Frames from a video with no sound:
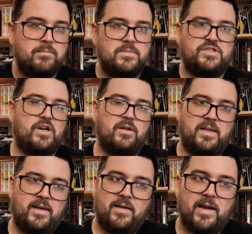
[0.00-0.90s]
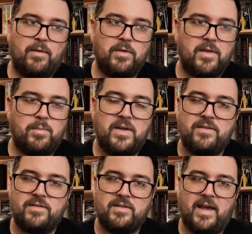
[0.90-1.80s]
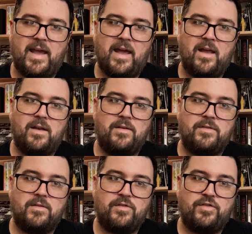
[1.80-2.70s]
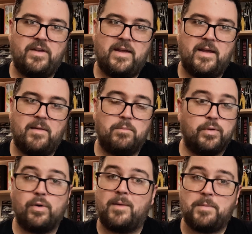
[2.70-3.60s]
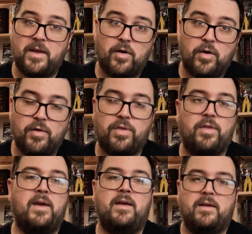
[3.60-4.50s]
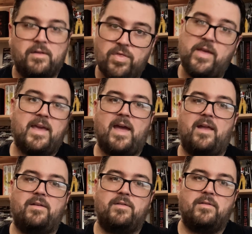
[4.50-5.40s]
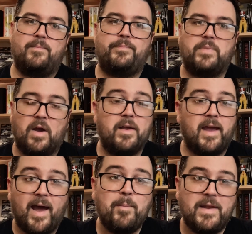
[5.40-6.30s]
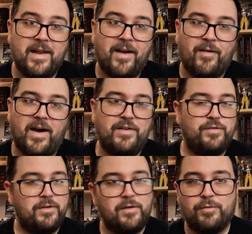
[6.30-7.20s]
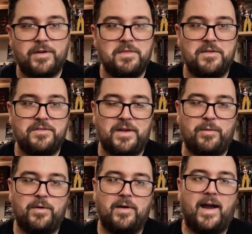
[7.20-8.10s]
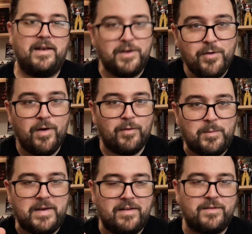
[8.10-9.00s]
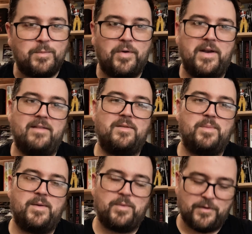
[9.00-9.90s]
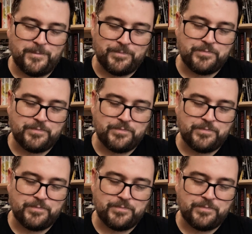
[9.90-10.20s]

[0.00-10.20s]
Charlie got really pissed and she blew up the earth. The end. Are you happy now? I shouldn't have written the sequel. I knew it would be disappointing to people,